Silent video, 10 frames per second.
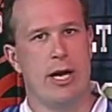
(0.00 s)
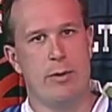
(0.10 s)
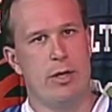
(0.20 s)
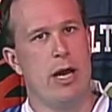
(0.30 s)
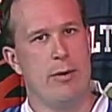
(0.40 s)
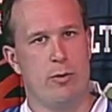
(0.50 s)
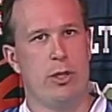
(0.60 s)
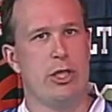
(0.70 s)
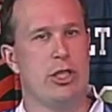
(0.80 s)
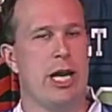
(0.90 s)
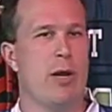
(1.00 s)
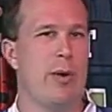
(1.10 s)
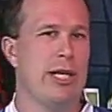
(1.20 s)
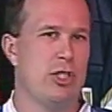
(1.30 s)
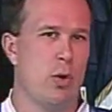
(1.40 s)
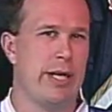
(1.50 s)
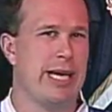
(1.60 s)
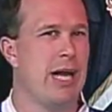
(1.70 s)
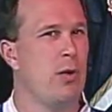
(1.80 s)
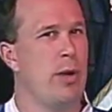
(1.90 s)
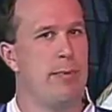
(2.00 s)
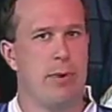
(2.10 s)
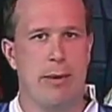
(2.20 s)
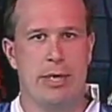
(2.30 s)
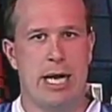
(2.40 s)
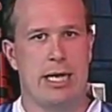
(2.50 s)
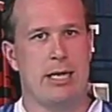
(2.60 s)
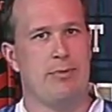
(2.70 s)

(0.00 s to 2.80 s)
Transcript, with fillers: I would I would really shy away. Joey Galloway probably not going